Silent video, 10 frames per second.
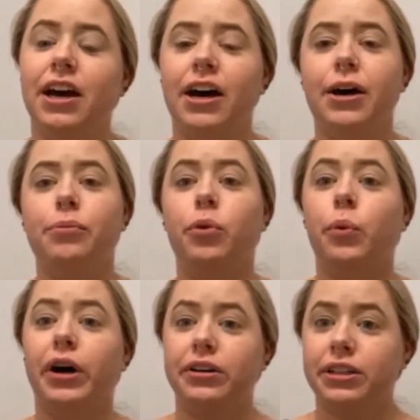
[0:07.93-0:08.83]

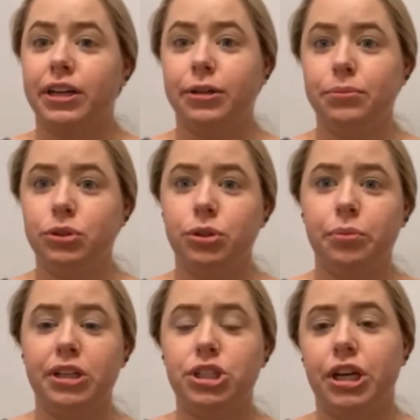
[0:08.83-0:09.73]
Welcome to
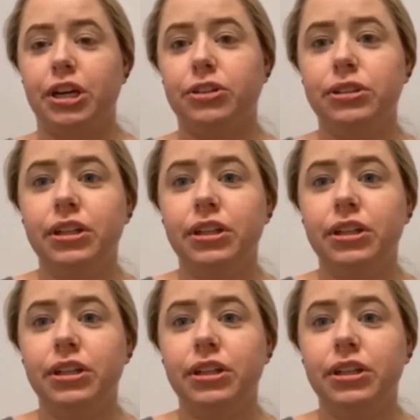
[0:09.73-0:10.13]
my channel.